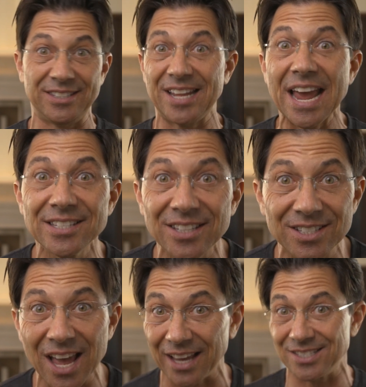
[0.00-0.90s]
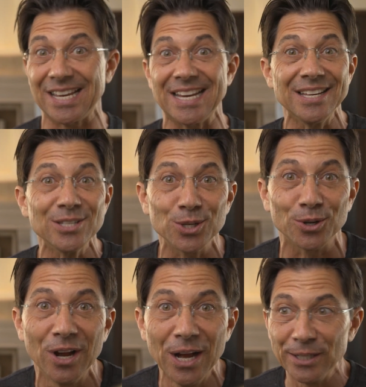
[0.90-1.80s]
It's tasty as heck. Is it
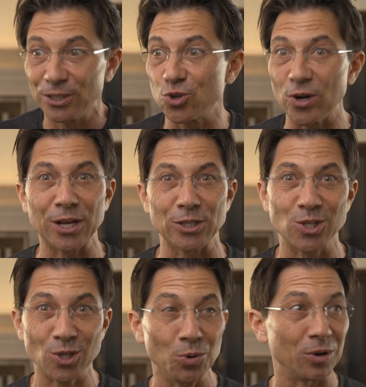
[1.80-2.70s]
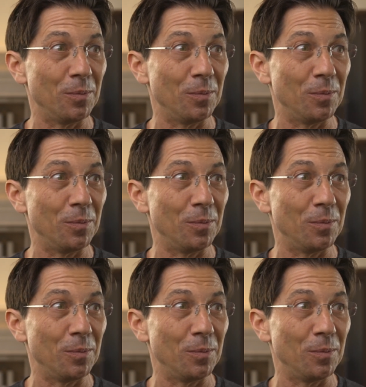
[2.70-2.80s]
easier to drink a soda?